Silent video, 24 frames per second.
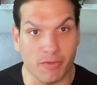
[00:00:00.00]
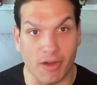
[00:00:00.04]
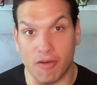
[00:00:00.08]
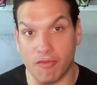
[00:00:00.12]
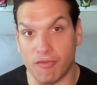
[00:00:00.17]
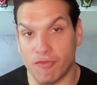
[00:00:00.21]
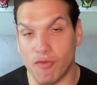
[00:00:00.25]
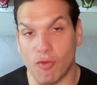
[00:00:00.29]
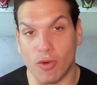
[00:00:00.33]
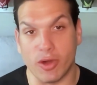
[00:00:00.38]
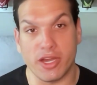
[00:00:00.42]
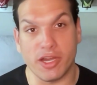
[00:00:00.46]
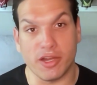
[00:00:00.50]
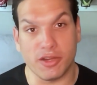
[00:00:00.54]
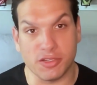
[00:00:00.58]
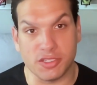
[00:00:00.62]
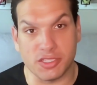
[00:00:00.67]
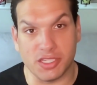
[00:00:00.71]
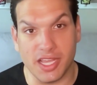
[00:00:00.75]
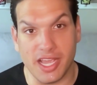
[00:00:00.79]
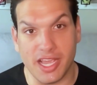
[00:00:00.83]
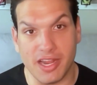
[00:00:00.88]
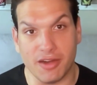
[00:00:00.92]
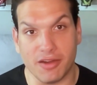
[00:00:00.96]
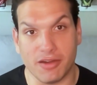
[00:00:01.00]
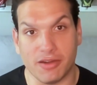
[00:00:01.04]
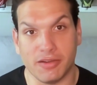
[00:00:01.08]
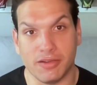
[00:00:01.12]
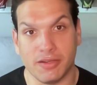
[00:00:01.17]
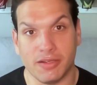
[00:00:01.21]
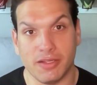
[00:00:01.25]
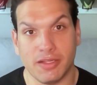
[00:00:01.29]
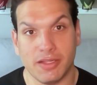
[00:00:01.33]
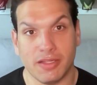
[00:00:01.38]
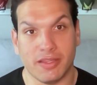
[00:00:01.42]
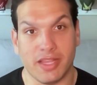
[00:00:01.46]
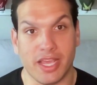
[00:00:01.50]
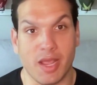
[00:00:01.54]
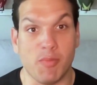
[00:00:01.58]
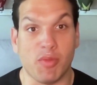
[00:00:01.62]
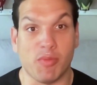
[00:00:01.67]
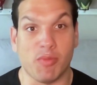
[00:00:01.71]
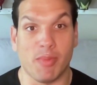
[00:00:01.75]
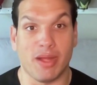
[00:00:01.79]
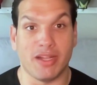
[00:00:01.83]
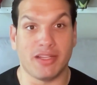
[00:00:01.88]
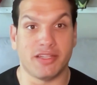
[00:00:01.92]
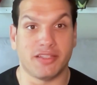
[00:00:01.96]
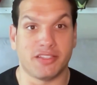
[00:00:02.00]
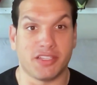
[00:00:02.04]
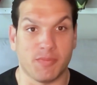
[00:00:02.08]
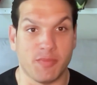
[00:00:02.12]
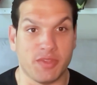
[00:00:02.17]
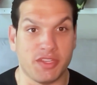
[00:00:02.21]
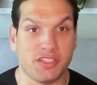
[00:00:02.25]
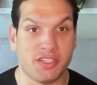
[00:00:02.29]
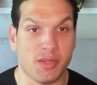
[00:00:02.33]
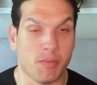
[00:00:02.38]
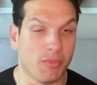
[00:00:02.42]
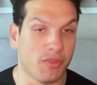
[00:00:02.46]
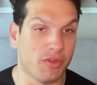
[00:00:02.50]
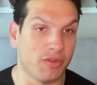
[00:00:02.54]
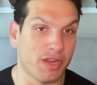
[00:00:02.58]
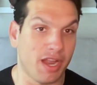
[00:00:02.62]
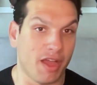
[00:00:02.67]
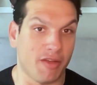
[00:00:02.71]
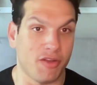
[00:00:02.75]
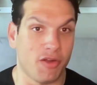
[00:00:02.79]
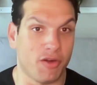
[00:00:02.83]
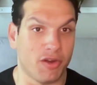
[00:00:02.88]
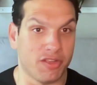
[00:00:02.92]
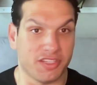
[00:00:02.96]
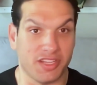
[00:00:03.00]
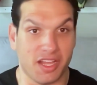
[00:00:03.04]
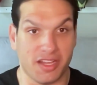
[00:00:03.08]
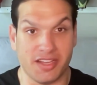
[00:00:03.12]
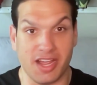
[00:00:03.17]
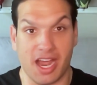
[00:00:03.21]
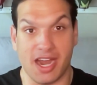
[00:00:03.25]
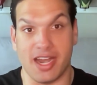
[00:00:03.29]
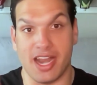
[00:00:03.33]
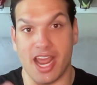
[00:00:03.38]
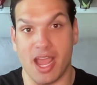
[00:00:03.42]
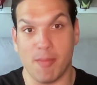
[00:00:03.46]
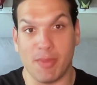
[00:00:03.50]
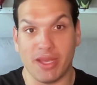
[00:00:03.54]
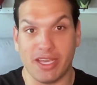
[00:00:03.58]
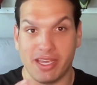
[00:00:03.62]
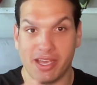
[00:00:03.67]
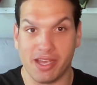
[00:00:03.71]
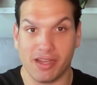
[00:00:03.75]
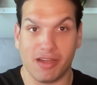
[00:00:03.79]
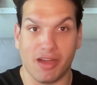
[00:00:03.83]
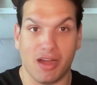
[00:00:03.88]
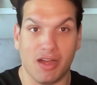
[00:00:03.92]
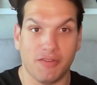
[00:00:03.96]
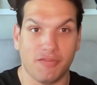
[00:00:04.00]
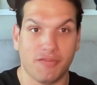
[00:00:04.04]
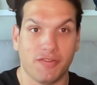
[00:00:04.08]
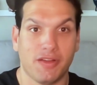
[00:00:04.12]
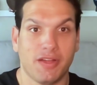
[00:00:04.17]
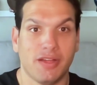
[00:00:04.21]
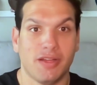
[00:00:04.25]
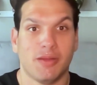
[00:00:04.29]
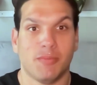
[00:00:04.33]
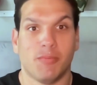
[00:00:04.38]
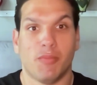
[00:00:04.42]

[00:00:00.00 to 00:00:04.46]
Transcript: Around 4 years later, they implemented something similar, now known as the dynamic kickoff.